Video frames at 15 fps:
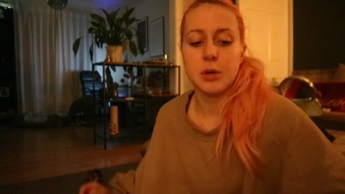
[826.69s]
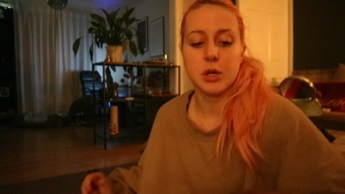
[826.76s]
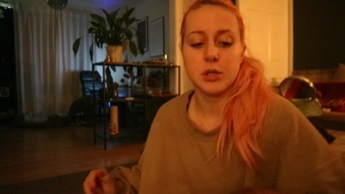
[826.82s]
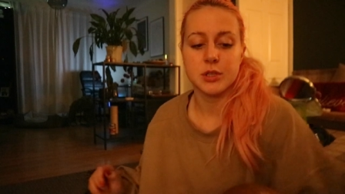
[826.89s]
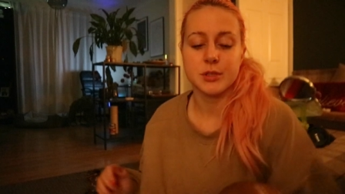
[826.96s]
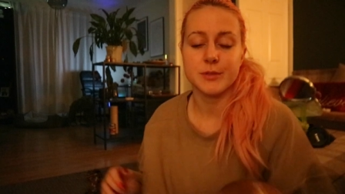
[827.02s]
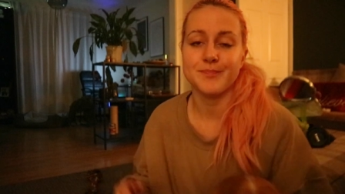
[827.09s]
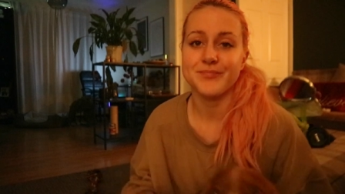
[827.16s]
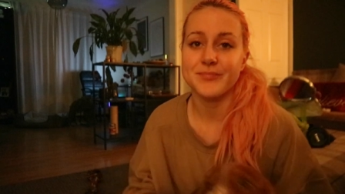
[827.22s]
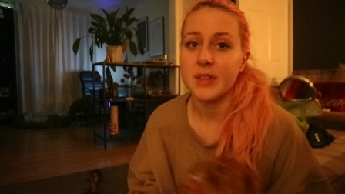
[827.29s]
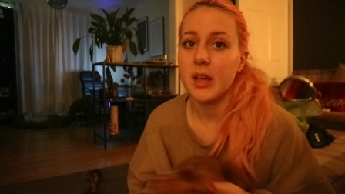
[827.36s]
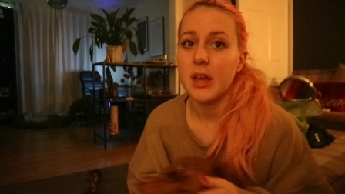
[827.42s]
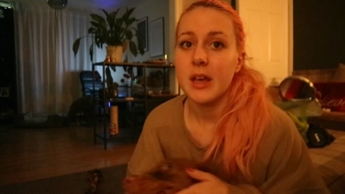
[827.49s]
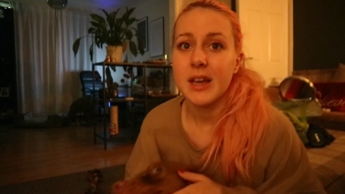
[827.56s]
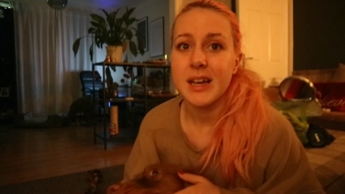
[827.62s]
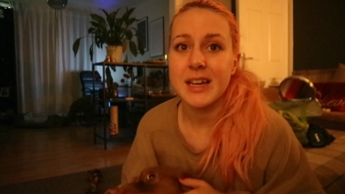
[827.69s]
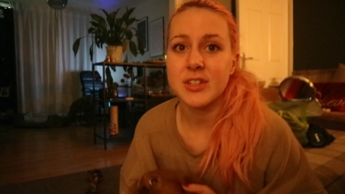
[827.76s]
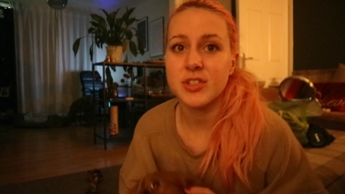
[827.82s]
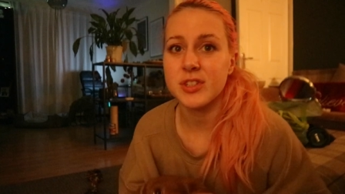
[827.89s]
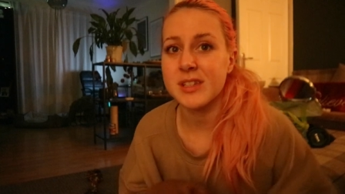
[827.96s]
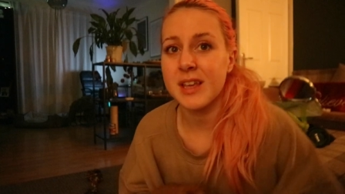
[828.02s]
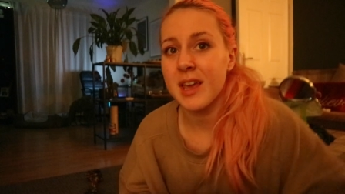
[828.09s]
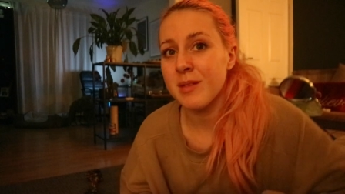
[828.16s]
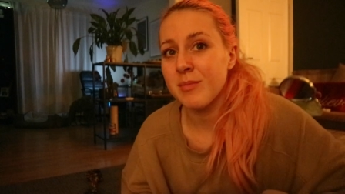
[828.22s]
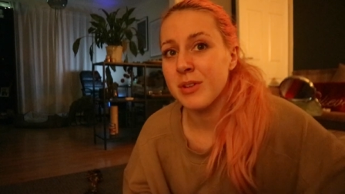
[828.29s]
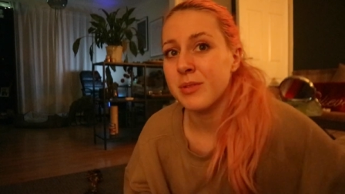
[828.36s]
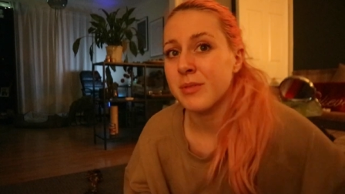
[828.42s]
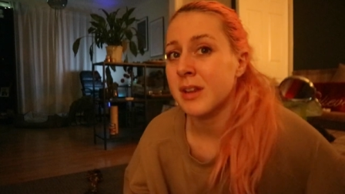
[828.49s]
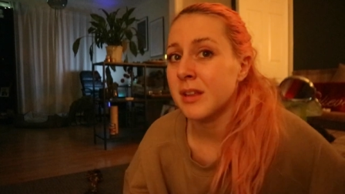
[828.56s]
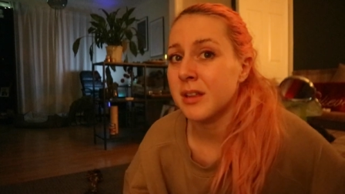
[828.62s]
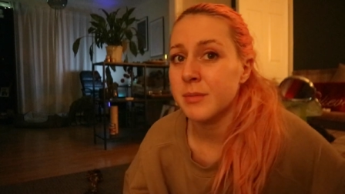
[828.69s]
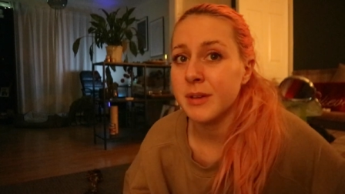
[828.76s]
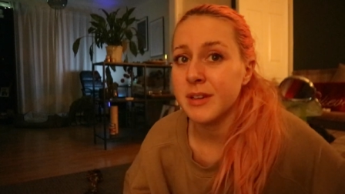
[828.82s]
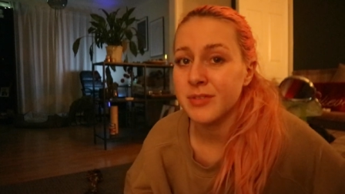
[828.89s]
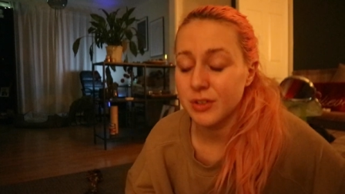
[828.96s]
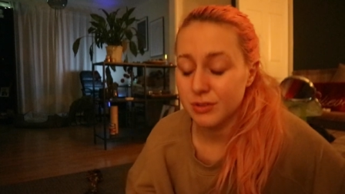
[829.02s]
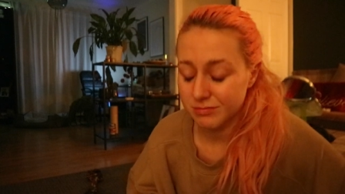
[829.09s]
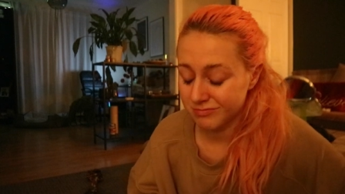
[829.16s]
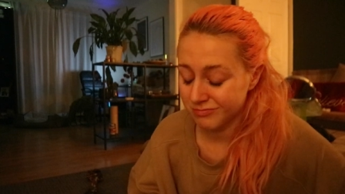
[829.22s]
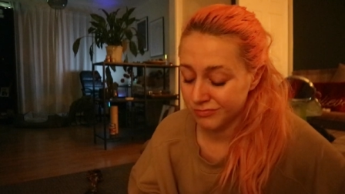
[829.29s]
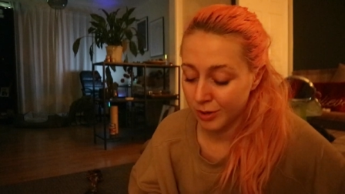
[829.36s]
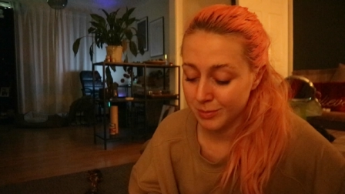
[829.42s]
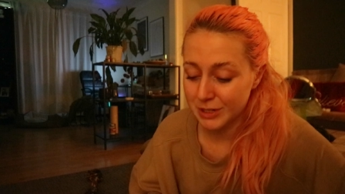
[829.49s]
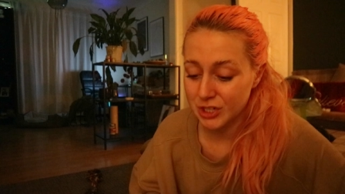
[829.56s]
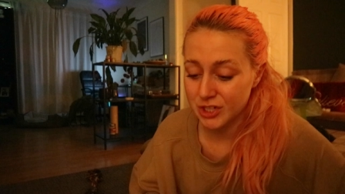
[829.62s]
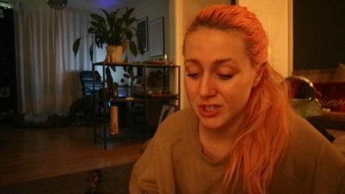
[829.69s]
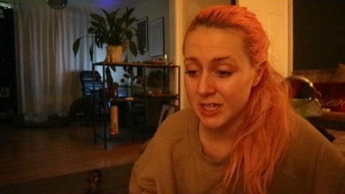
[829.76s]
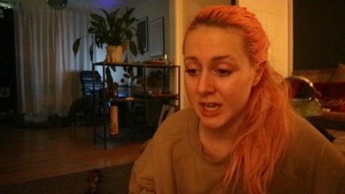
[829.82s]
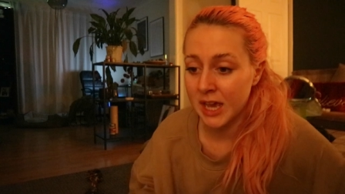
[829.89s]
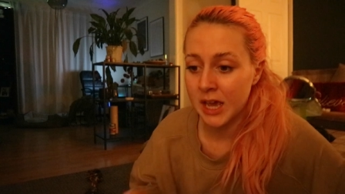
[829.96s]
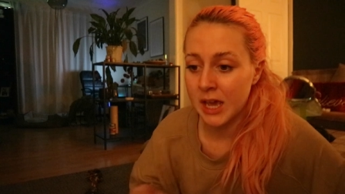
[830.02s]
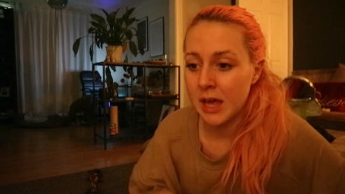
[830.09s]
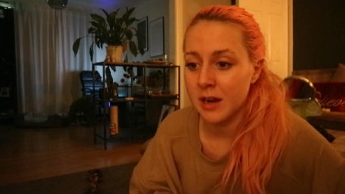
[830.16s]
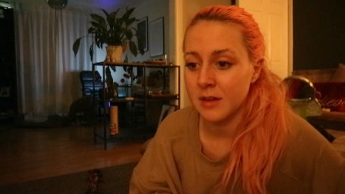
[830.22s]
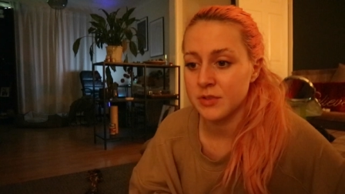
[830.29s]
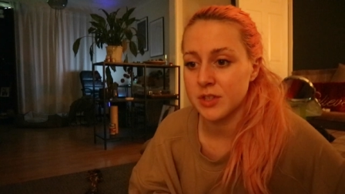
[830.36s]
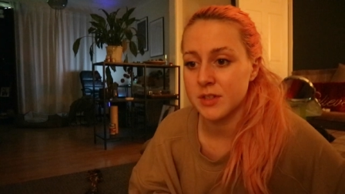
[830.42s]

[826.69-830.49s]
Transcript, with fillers: But it just came into a little bit of a rubbish day, and